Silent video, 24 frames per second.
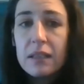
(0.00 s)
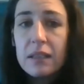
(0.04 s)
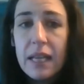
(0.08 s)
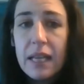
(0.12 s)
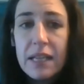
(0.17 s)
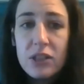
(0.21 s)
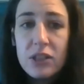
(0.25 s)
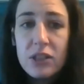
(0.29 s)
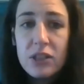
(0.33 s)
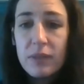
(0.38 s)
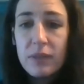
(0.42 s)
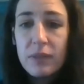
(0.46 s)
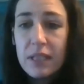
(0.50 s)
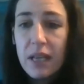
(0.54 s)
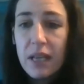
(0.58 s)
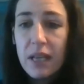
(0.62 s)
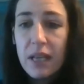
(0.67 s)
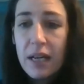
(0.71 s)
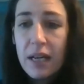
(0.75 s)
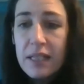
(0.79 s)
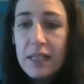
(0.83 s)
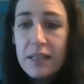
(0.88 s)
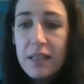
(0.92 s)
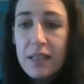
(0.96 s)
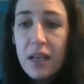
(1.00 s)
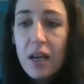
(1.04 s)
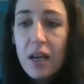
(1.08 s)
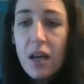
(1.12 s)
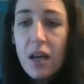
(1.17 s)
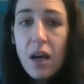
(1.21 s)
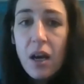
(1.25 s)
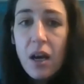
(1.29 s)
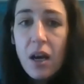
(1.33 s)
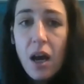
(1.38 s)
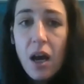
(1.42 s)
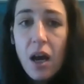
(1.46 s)
later at night
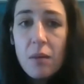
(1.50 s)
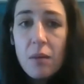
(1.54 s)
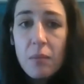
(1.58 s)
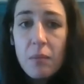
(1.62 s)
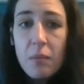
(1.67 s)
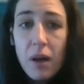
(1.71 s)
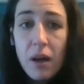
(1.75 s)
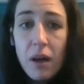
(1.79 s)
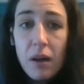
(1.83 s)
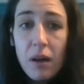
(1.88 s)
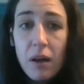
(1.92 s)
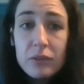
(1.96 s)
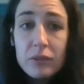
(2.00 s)
um,